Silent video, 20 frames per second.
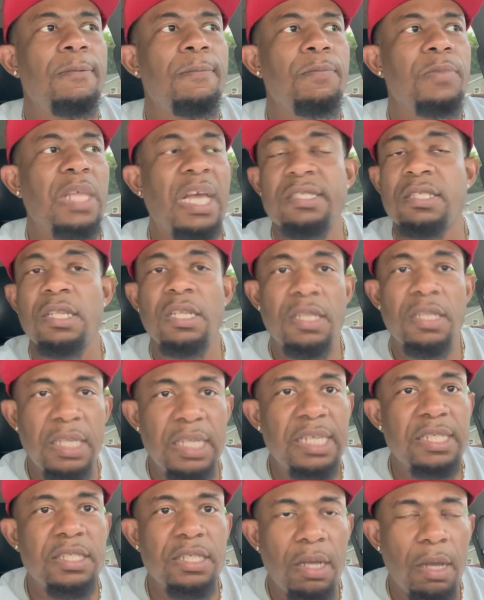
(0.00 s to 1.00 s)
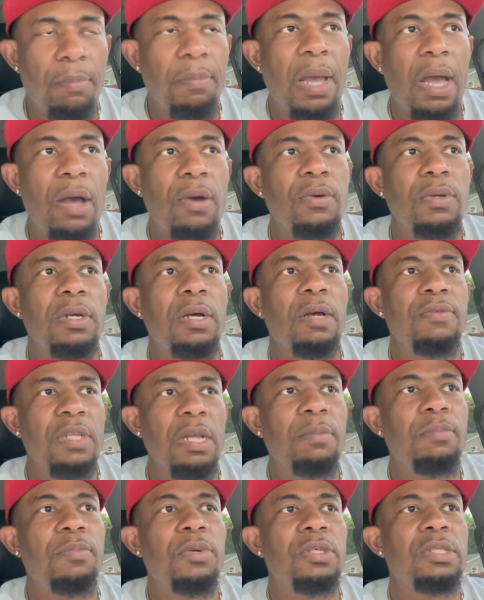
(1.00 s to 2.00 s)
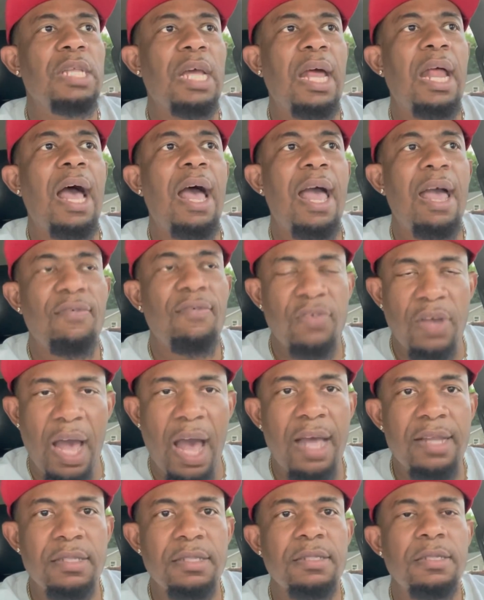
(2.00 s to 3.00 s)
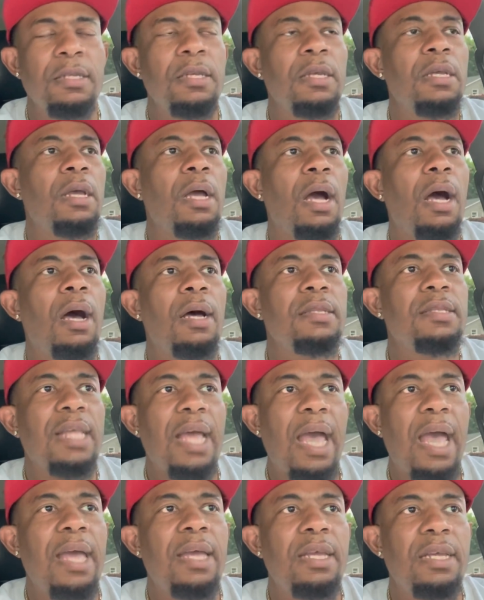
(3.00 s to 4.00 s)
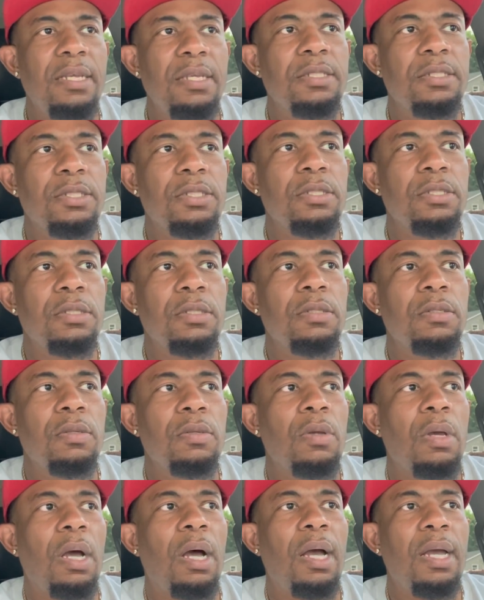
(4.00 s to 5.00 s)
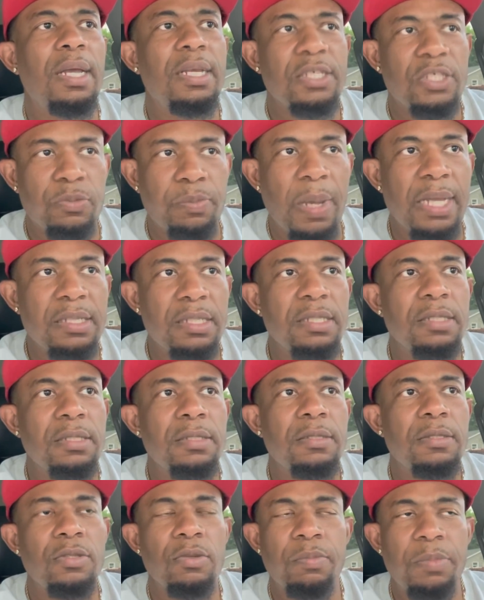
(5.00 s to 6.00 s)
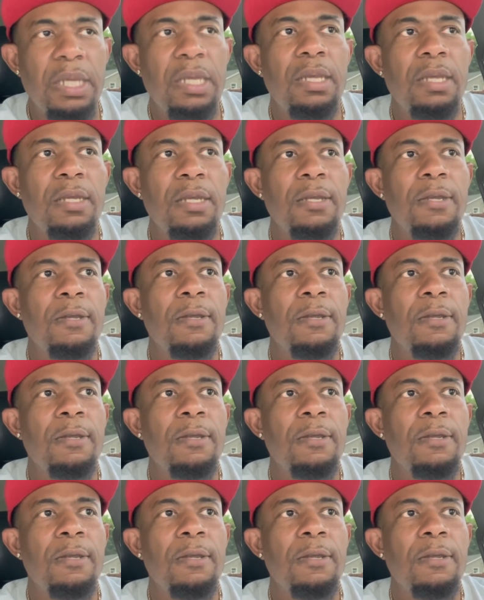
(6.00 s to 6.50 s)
That's the least amount of number that I have gotten that is expected to be